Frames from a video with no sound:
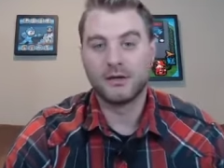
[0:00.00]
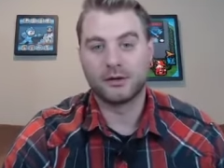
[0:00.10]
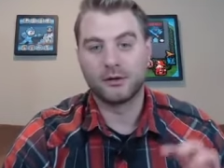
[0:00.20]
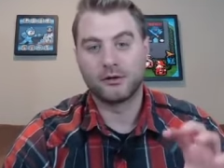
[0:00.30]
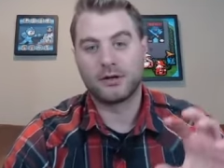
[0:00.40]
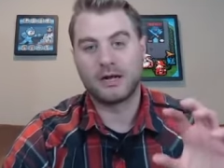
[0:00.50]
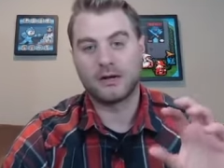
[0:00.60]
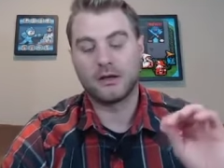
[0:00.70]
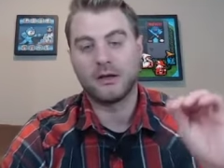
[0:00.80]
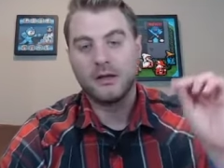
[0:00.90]
You're going to learn how
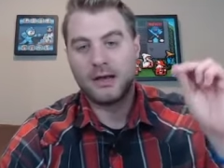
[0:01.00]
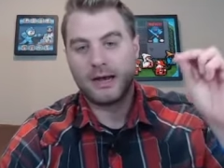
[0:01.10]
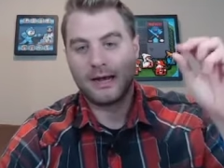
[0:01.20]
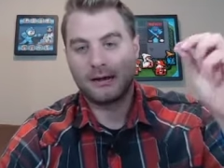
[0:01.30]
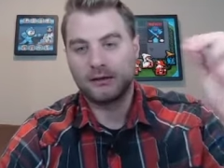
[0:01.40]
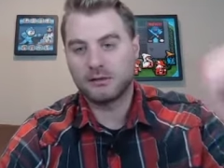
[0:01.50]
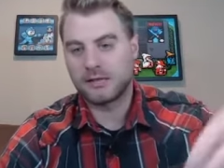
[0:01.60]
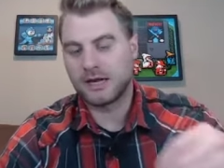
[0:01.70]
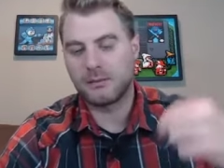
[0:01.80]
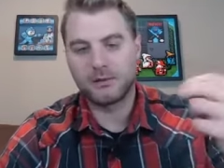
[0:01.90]
to uh,
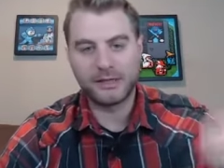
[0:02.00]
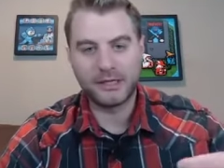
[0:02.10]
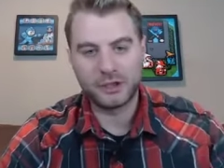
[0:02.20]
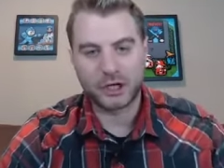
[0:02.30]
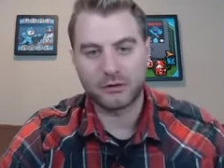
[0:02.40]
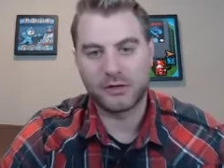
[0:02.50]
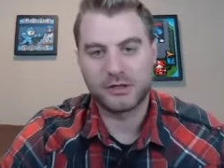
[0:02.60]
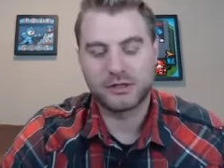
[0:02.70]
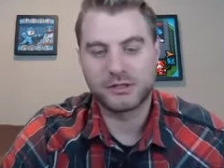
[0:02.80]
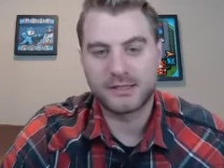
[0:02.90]
set up a lead
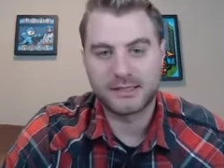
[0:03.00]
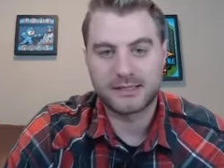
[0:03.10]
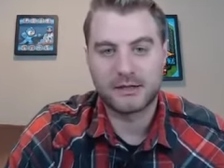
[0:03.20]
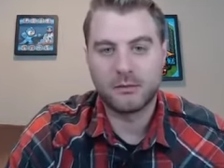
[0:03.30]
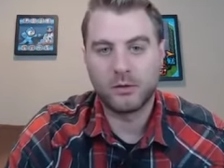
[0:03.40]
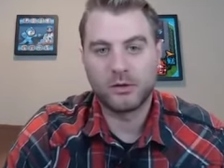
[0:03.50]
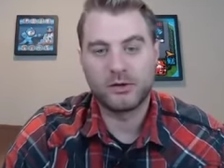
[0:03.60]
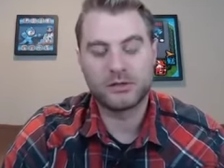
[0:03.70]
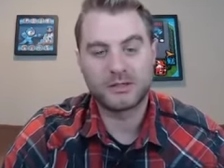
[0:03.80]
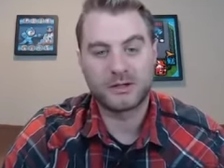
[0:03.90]
generation system where
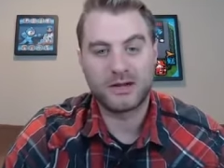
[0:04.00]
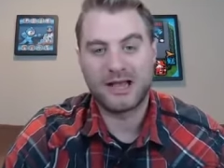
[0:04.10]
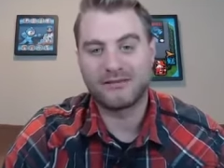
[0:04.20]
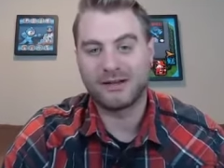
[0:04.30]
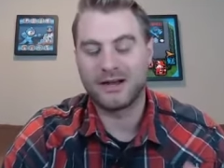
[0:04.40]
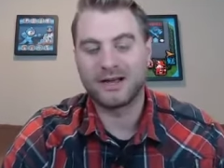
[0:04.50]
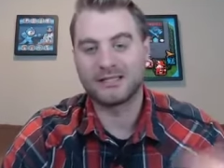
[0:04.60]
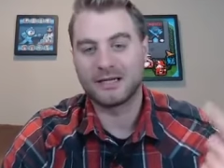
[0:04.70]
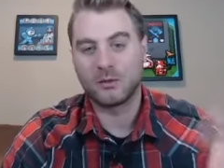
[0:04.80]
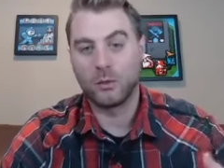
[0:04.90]
you can start having
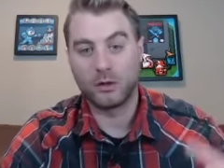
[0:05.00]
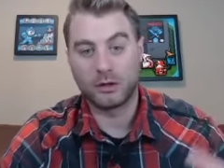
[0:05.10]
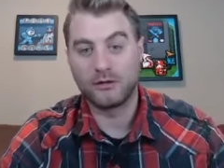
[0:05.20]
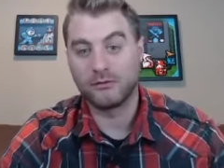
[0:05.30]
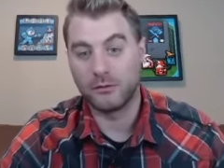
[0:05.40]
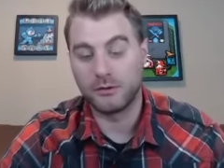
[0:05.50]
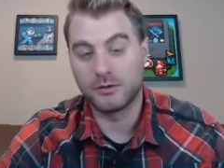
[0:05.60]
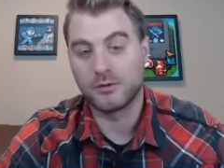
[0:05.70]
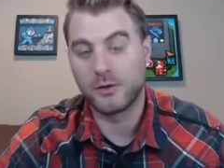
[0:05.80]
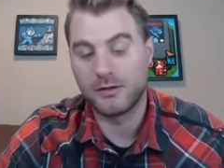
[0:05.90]
content working for you
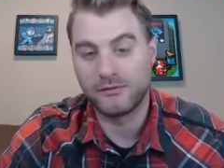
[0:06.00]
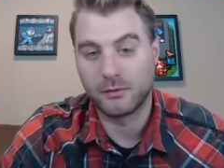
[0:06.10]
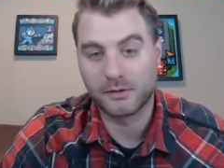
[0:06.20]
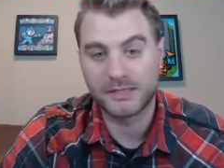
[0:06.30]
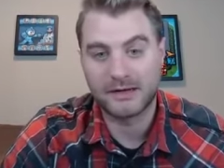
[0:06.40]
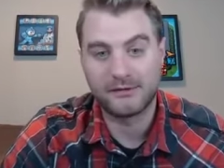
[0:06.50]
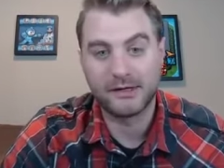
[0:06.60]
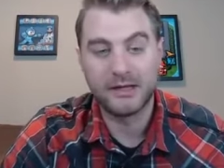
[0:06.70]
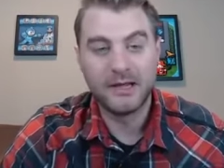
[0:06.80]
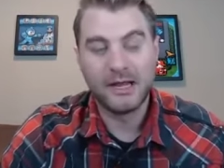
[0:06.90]
24
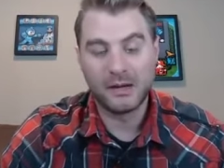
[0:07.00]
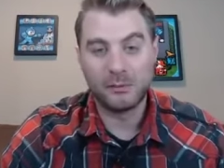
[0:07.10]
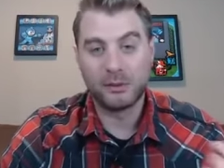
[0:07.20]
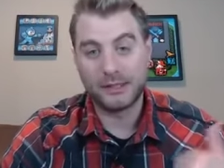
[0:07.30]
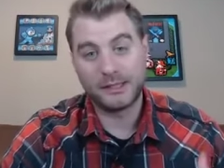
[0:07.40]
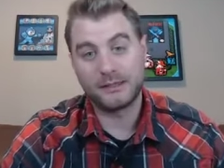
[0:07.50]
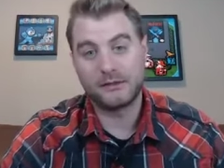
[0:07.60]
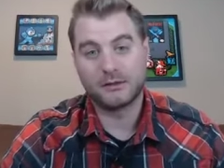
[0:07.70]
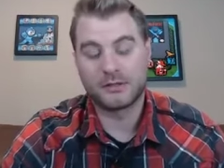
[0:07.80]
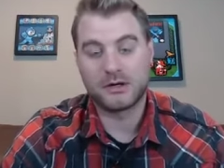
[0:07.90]
7 and bringing in
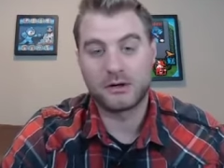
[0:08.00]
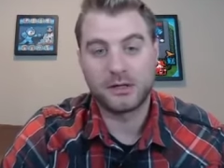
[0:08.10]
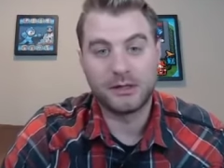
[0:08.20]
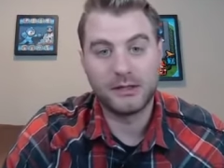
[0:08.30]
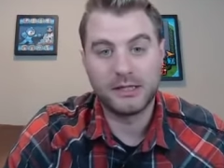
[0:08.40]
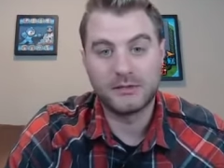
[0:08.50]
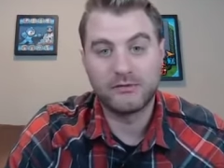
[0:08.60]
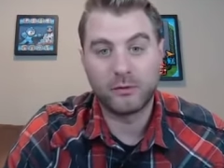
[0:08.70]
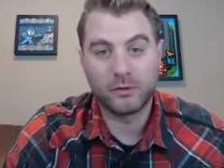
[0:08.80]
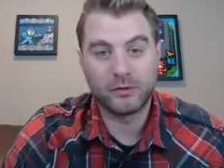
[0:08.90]
those targeted leads
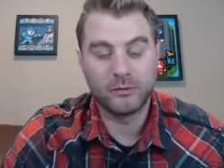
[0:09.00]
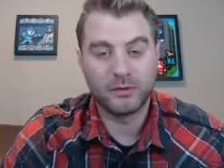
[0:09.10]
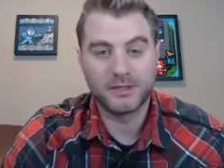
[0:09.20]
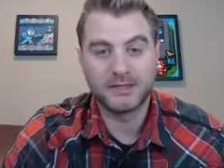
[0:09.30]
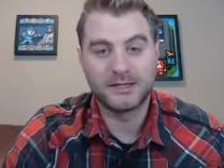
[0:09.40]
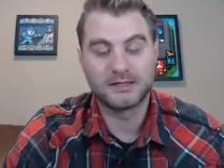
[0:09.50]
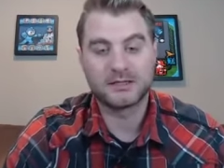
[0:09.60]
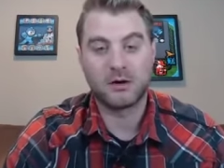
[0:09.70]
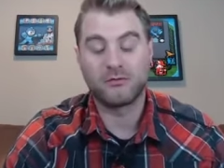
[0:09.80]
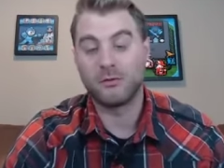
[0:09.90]
for your business.
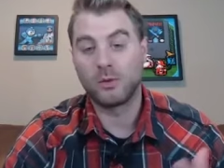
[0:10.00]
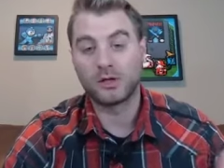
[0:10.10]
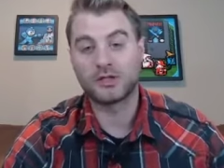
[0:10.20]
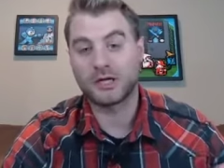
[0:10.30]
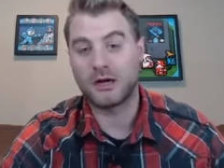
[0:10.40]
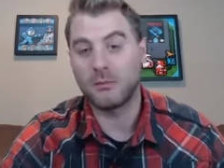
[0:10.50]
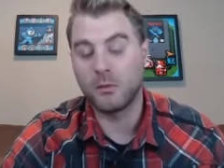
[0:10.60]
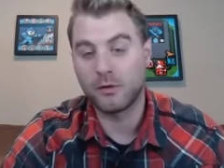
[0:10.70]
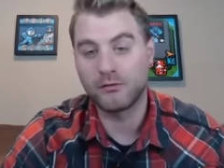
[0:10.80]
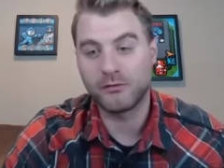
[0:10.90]
So if you want to check out
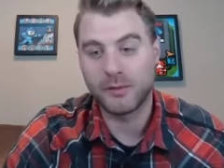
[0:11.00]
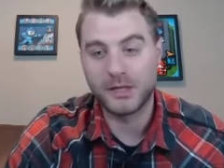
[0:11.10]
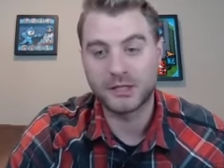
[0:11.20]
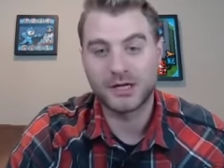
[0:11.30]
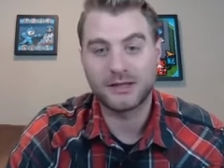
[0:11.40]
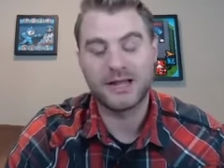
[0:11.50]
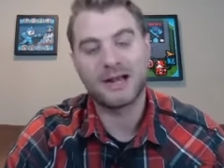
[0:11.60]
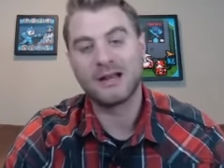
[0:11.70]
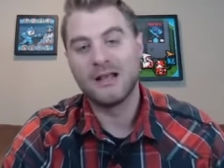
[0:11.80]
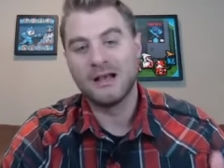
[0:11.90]
more information on
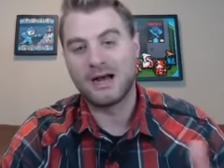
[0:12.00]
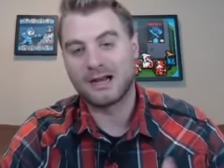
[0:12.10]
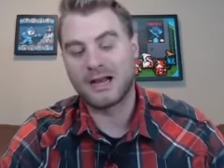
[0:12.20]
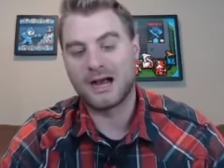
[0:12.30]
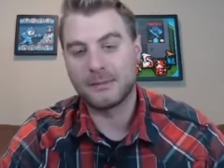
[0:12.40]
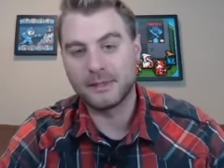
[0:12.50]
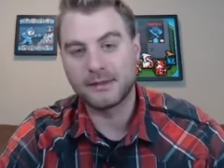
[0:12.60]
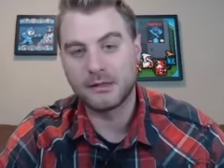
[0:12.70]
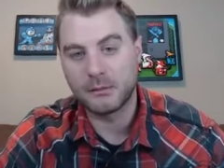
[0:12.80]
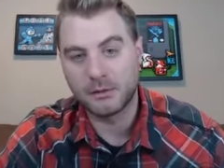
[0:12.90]
that, uh, comment
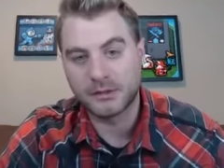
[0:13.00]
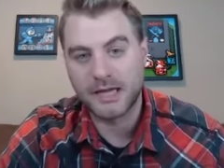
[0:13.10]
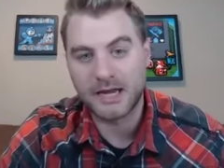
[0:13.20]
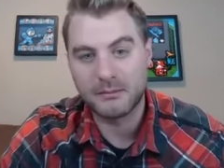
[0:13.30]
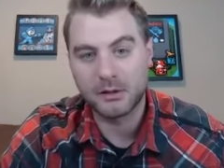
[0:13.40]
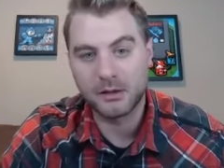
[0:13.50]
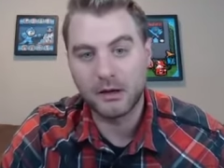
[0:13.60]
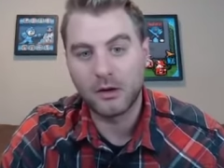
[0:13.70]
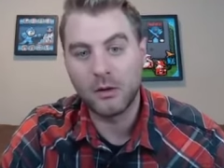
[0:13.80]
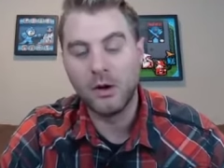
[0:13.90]
the number 10
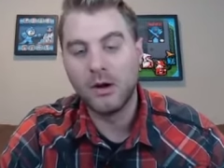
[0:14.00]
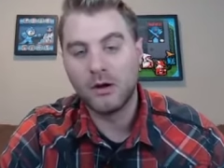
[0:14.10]
below